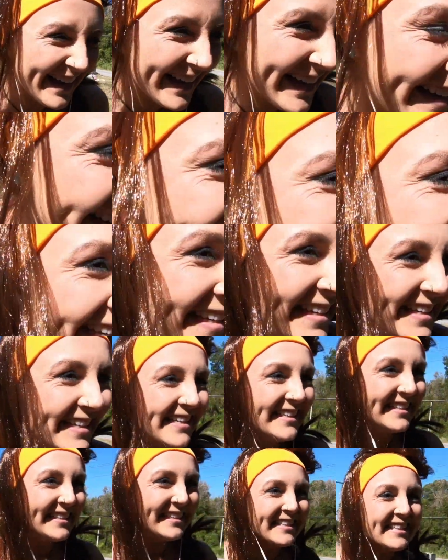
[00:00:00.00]
Sparkle?
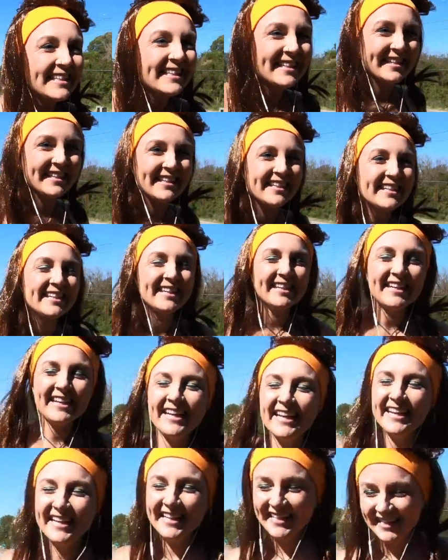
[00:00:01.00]
Yeah, glisten. You're
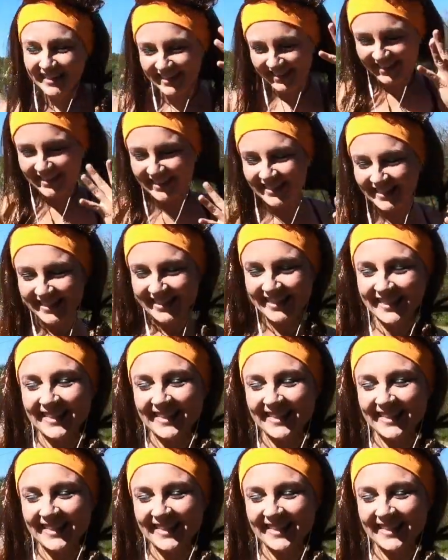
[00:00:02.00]
getting that all now.